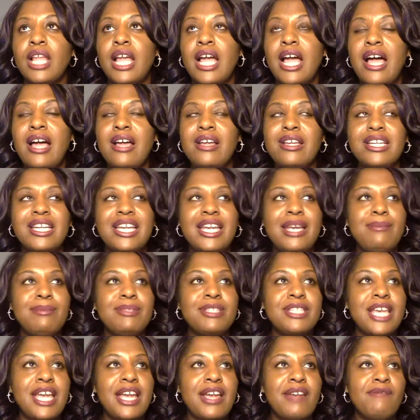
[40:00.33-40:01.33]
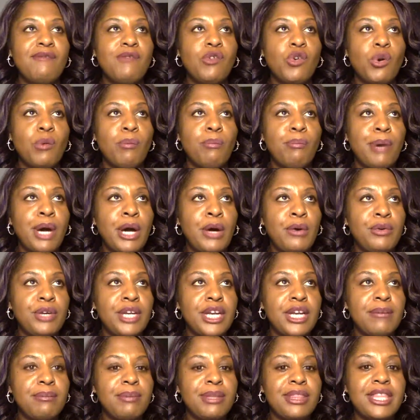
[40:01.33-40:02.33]
I keep saying
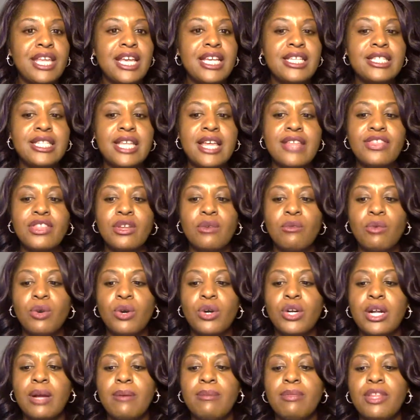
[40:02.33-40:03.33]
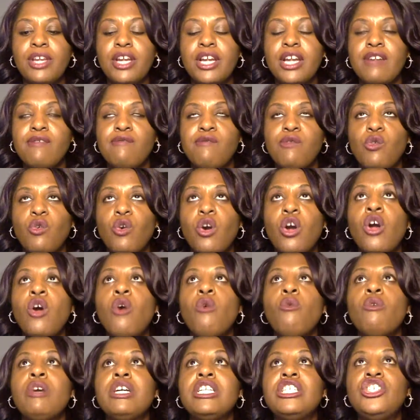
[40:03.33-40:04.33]
foreboding, but that's not the word I'm looking for.
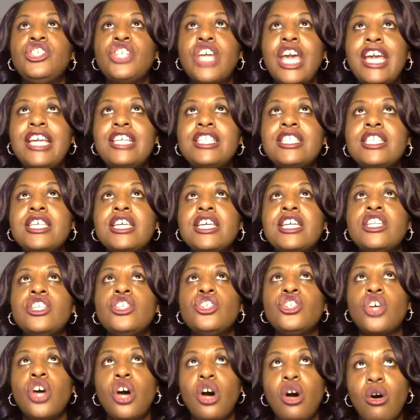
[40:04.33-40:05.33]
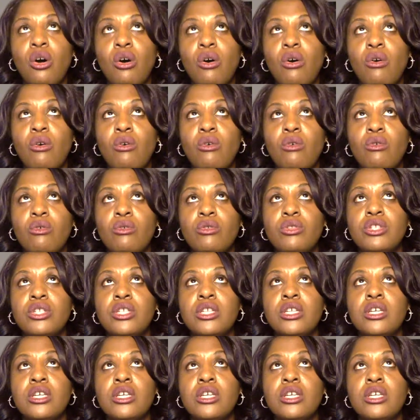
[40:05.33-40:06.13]
When Jason told